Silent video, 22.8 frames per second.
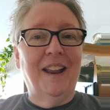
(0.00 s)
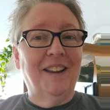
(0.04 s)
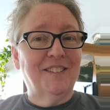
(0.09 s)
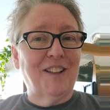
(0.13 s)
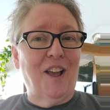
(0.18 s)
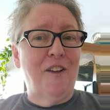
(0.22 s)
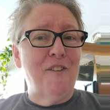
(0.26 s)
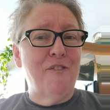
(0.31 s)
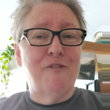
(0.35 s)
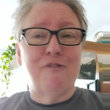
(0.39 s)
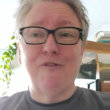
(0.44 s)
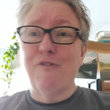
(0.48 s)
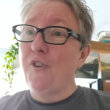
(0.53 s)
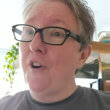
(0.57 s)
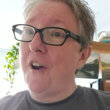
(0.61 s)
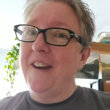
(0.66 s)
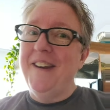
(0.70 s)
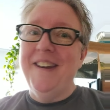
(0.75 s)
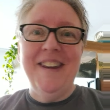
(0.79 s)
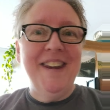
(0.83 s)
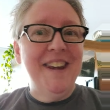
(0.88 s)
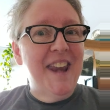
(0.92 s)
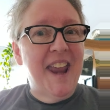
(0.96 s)
is like
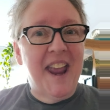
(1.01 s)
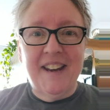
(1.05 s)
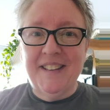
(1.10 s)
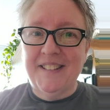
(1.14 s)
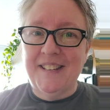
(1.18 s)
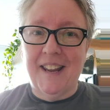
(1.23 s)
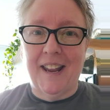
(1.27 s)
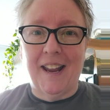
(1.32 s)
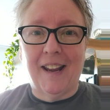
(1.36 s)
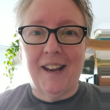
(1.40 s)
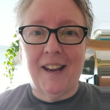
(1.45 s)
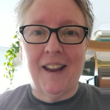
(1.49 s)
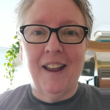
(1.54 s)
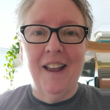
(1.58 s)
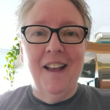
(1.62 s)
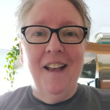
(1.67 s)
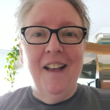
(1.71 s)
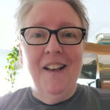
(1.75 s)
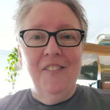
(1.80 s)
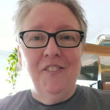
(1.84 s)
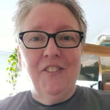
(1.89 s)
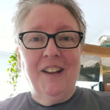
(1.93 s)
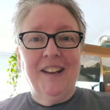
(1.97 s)
frenetic.
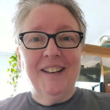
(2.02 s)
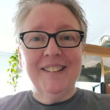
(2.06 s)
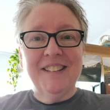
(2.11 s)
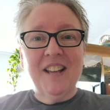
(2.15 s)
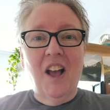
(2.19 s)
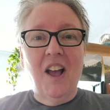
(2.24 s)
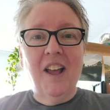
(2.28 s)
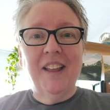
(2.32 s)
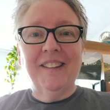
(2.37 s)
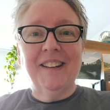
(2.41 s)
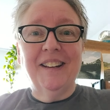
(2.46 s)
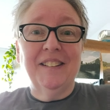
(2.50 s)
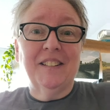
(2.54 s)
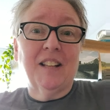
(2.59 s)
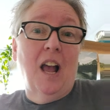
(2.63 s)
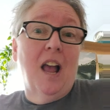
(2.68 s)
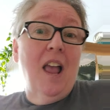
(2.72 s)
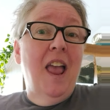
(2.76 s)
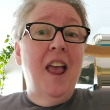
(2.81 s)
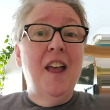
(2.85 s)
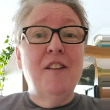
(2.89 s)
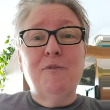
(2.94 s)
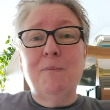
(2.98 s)
The entire thing's
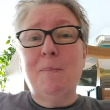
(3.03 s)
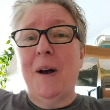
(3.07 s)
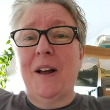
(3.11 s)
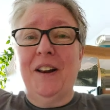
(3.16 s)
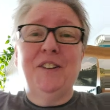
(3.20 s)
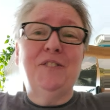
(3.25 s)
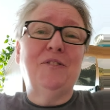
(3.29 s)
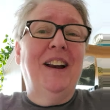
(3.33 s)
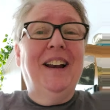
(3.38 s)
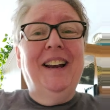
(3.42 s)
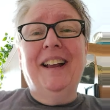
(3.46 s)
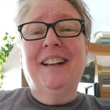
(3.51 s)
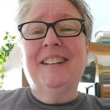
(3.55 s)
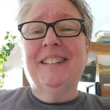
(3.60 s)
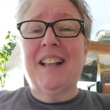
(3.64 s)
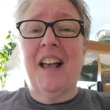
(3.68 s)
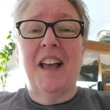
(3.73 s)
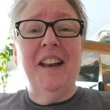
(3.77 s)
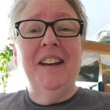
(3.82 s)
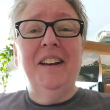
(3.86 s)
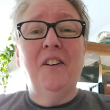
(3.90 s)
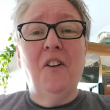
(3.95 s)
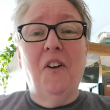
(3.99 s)
like, everybody's really
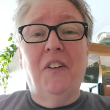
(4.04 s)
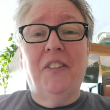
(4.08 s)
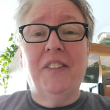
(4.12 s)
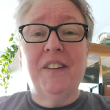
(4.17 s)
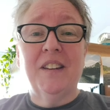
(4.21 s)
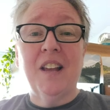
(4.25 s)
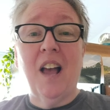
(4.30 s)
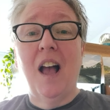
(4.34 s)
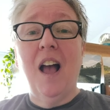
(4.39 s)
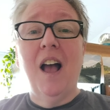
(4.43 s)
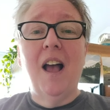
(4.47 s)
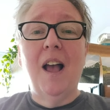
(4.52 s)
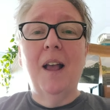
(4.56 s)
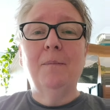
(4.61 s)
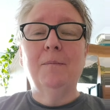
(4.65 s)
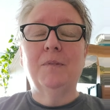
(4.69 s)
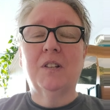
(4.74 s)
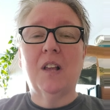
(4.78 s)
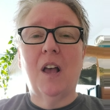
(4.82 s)
excited all the time.